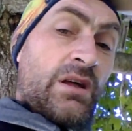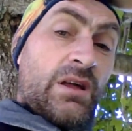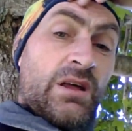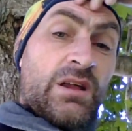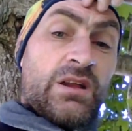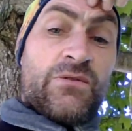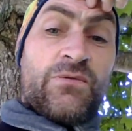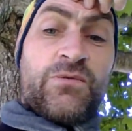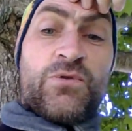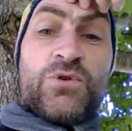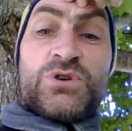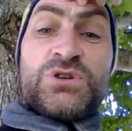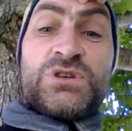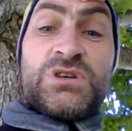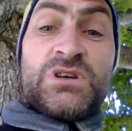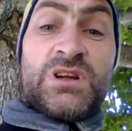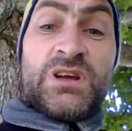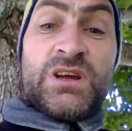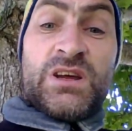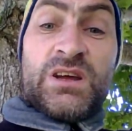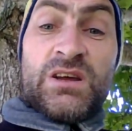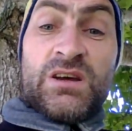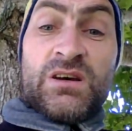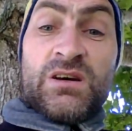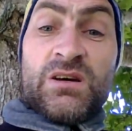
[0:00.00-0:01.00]

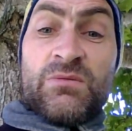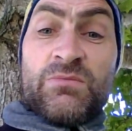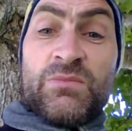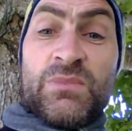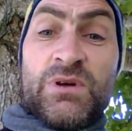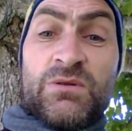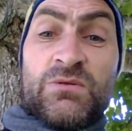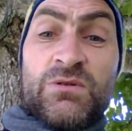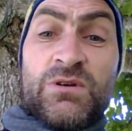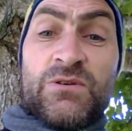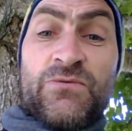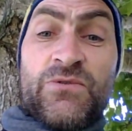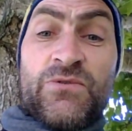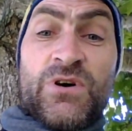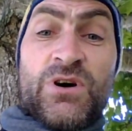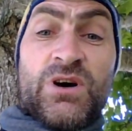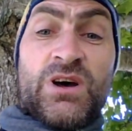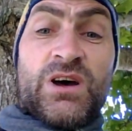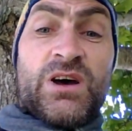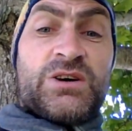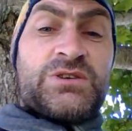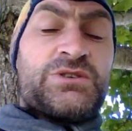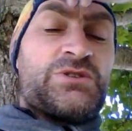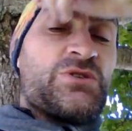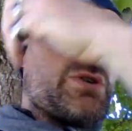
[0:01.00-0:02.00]
unfortunately, I mean, if our
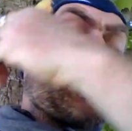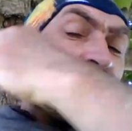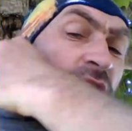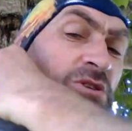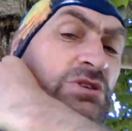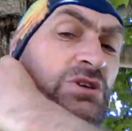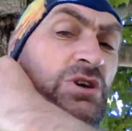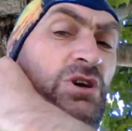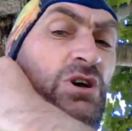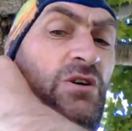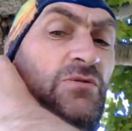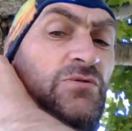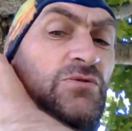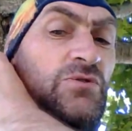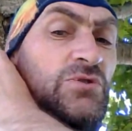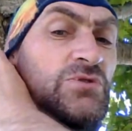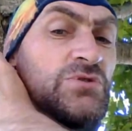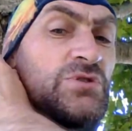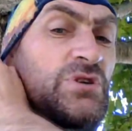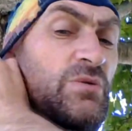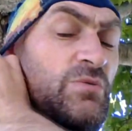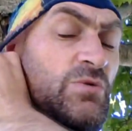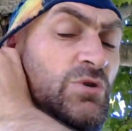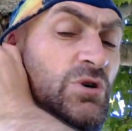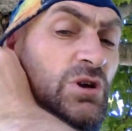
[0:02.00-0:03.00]
house side has to go through
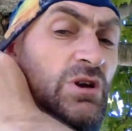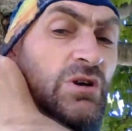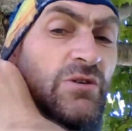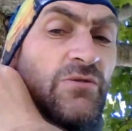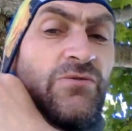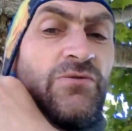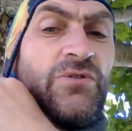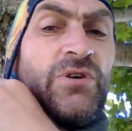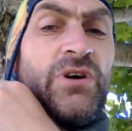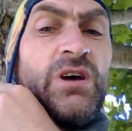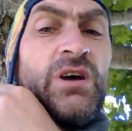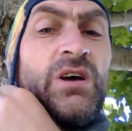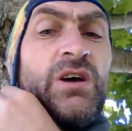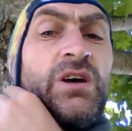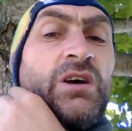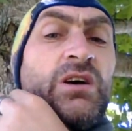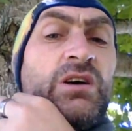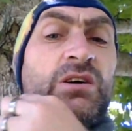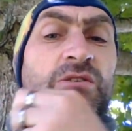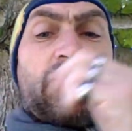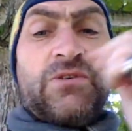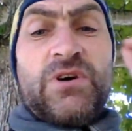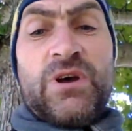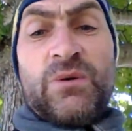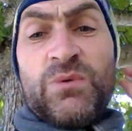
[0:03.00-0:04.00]
some kind of
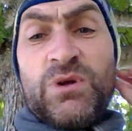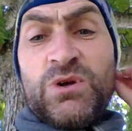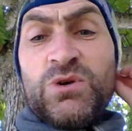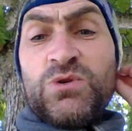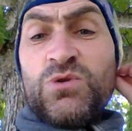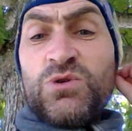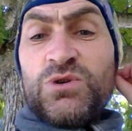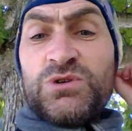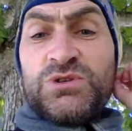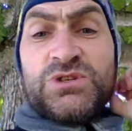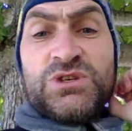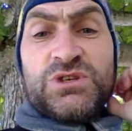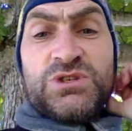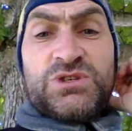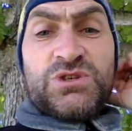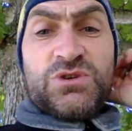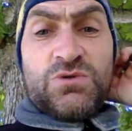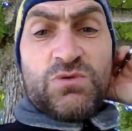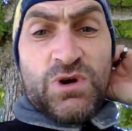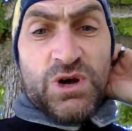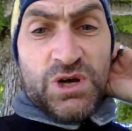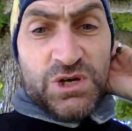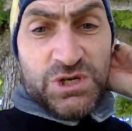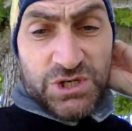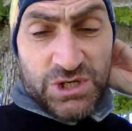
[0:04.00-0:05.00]
family court
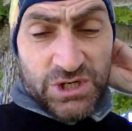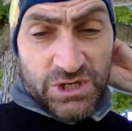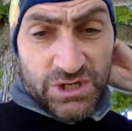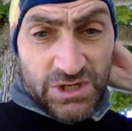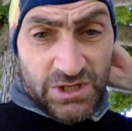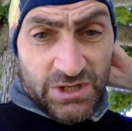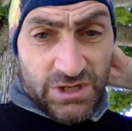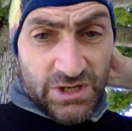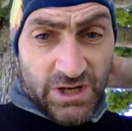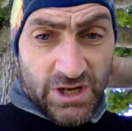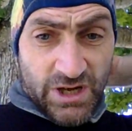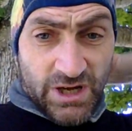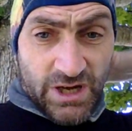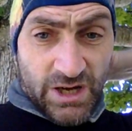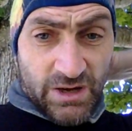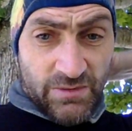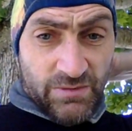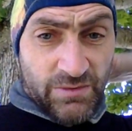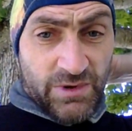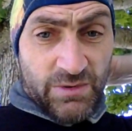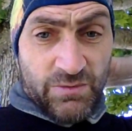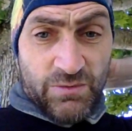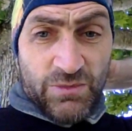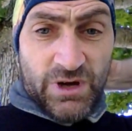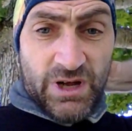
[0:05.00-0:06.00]
situation,
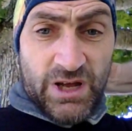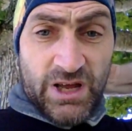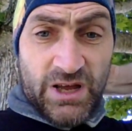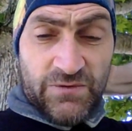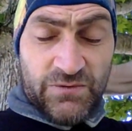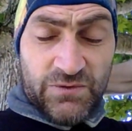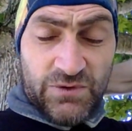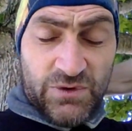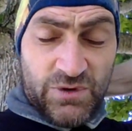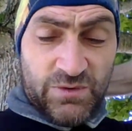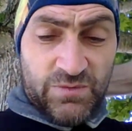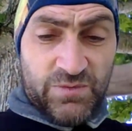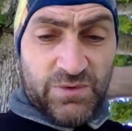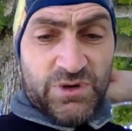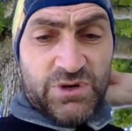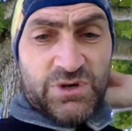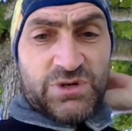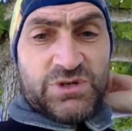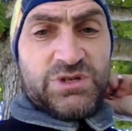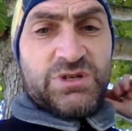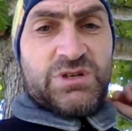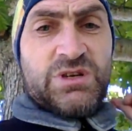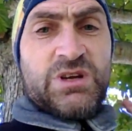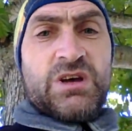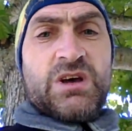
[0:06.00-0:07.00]
um, it might have to
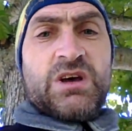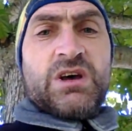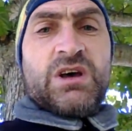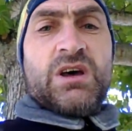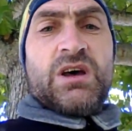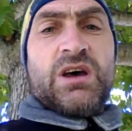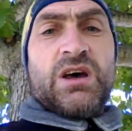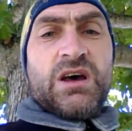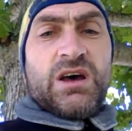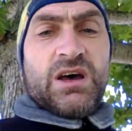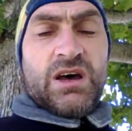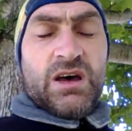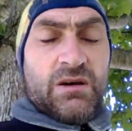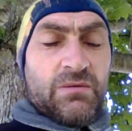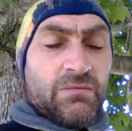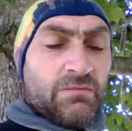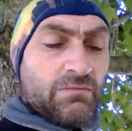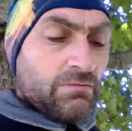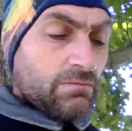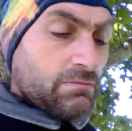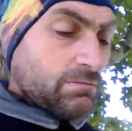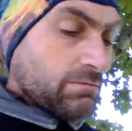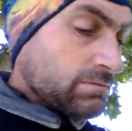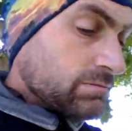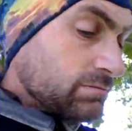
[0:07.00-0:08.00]
because,
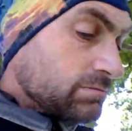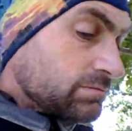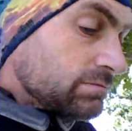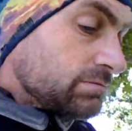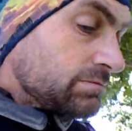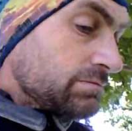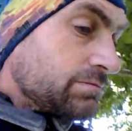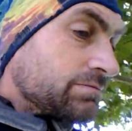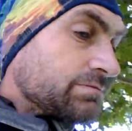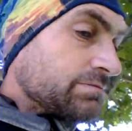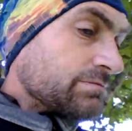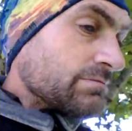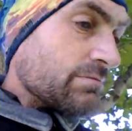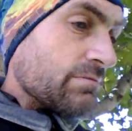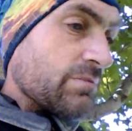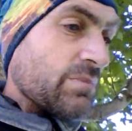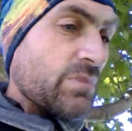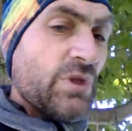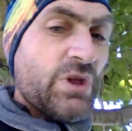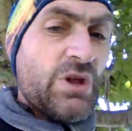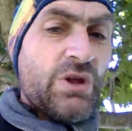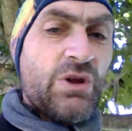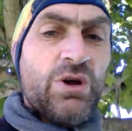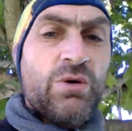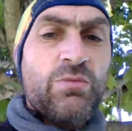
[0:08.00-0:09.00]
um,
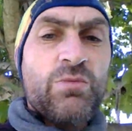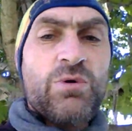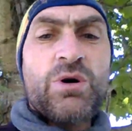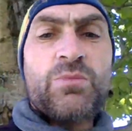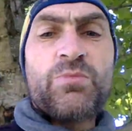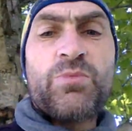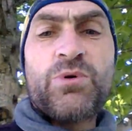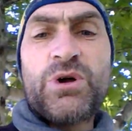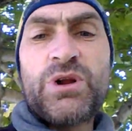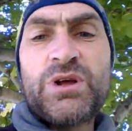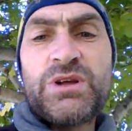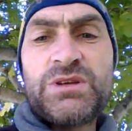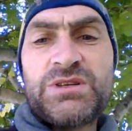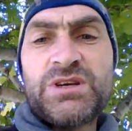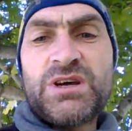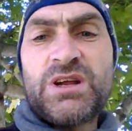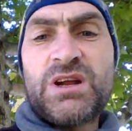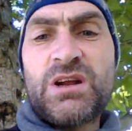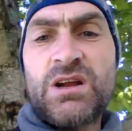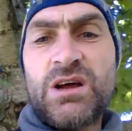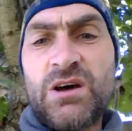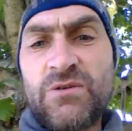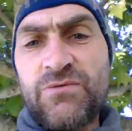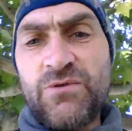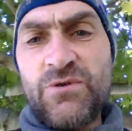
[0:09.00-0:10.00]
you know, my body's had
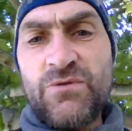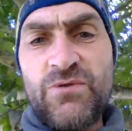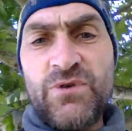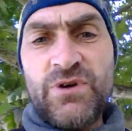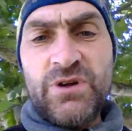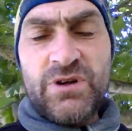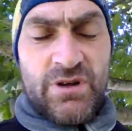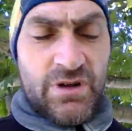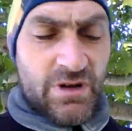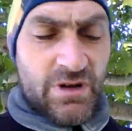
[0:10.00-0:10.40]
enough of it.